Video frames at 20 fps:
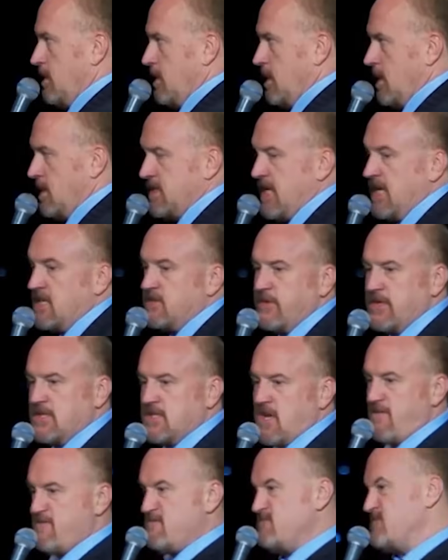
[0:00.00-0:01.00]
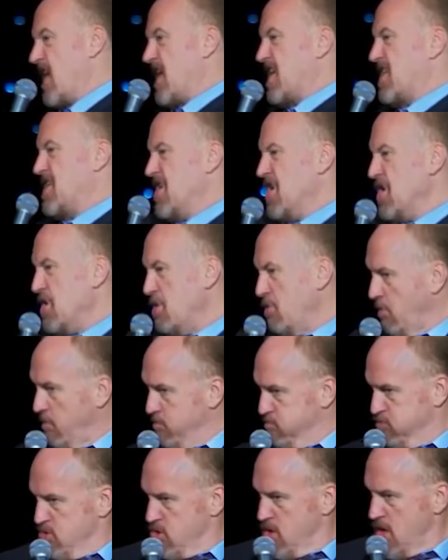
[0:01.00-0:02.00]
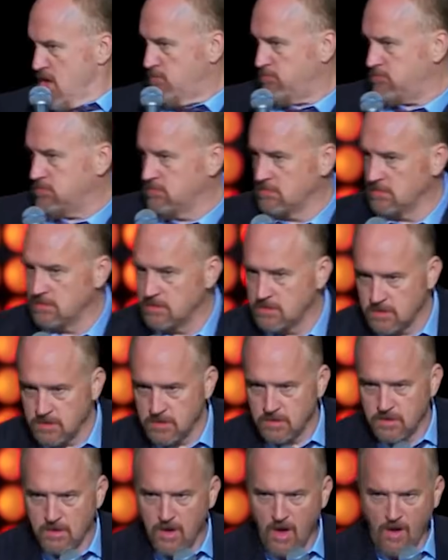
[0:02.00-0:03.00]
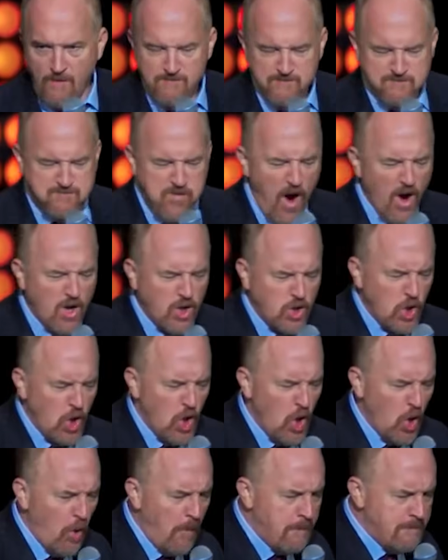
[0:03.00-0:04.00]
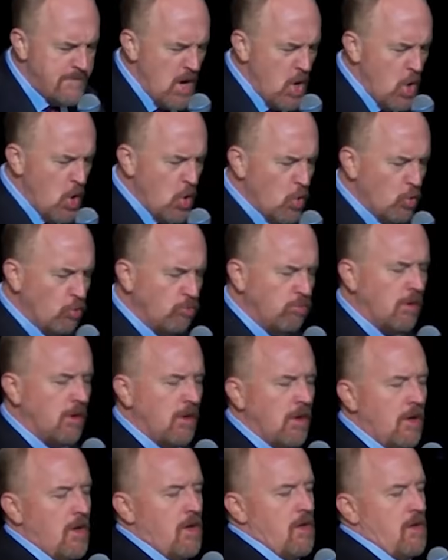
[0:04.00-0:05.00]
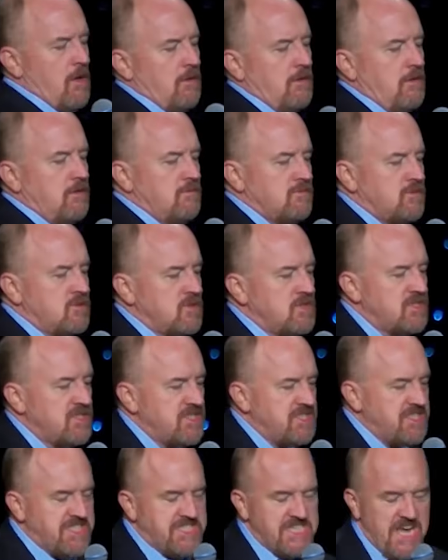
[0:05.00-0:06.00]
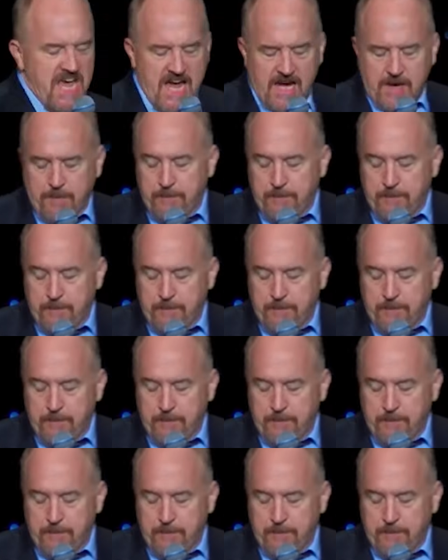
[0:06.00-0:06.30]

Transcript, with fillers: A text fight is like, fuck you, bitch. Fuck you, bitch dick.